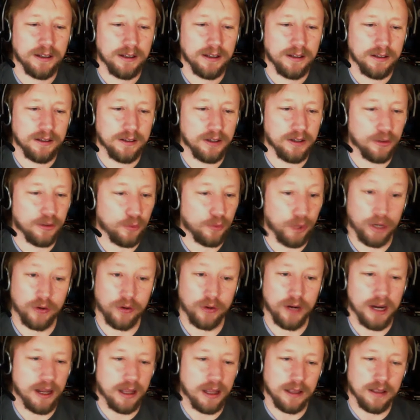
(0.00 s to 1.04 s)
you're
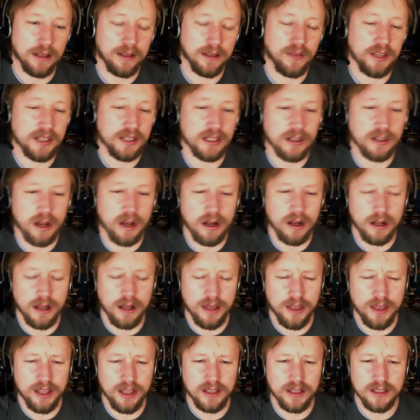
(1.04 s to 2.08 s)
recreating. This is all,
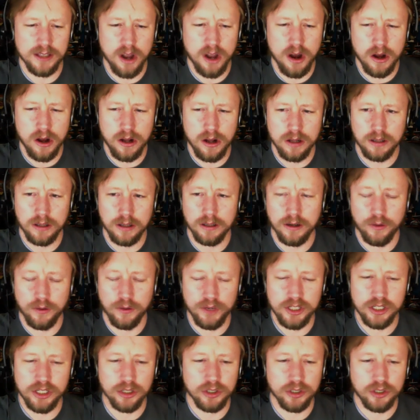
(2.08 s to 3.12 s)
I think it's all
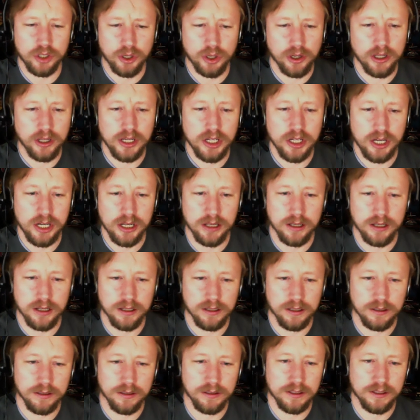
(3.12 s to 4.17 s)
original trilogy
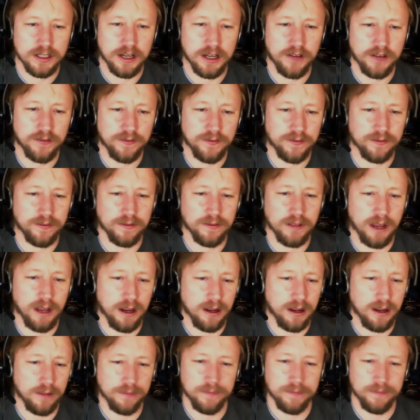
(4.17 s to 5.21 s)
stuff.
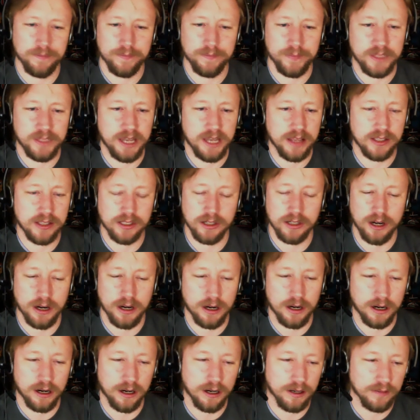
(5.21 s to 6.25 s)
Death
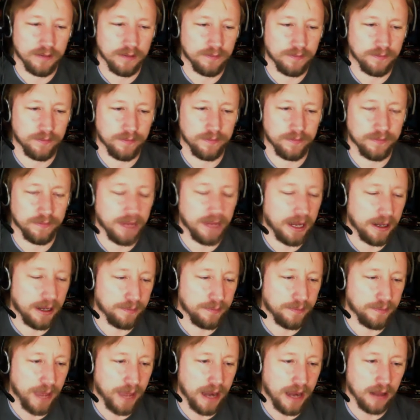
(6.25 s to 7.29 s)
Star,
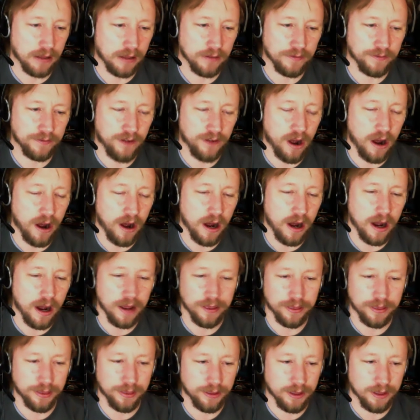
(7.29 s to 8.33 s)
Battle of
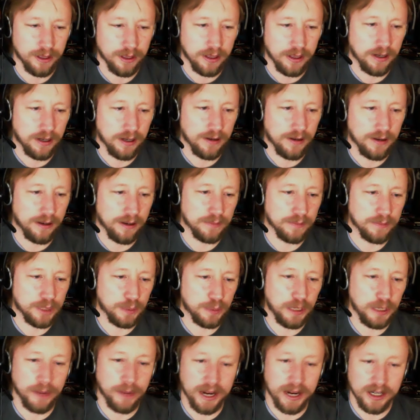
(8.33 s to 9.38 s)
Hoth,
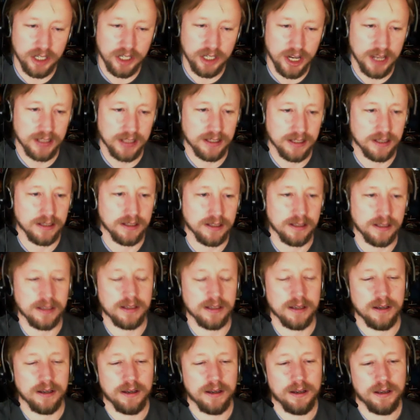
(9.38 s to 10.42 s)
speeder bike chases.
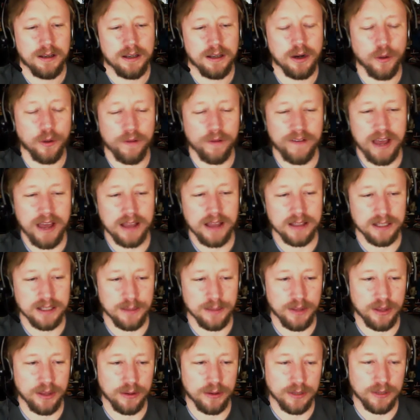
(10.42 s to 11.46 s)
We've had some
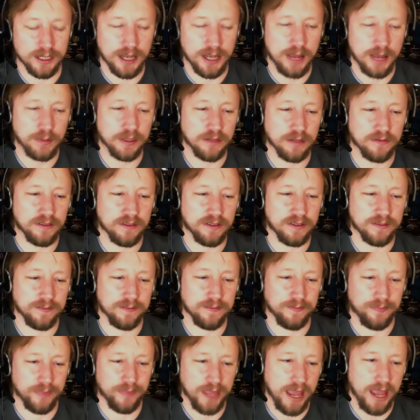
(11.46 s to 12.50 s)
of those types of
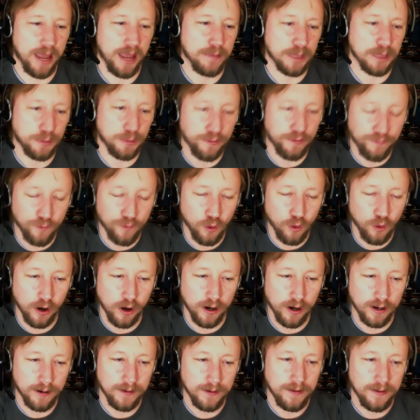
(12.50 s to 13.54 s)
games
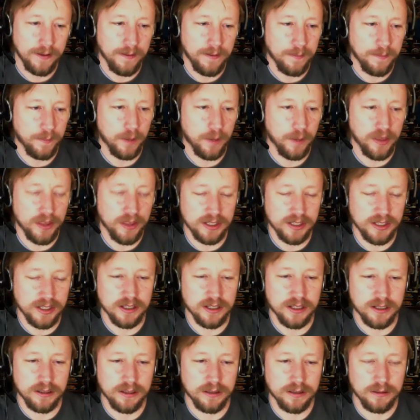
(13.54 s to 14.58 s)
before, but this
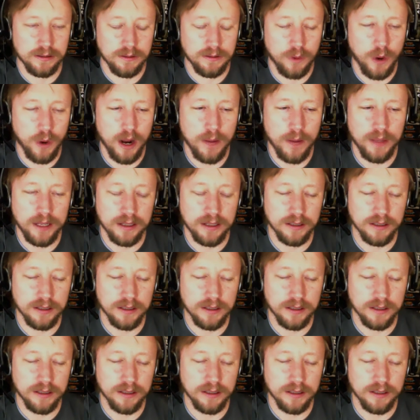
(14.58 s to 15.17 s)
is quite a bit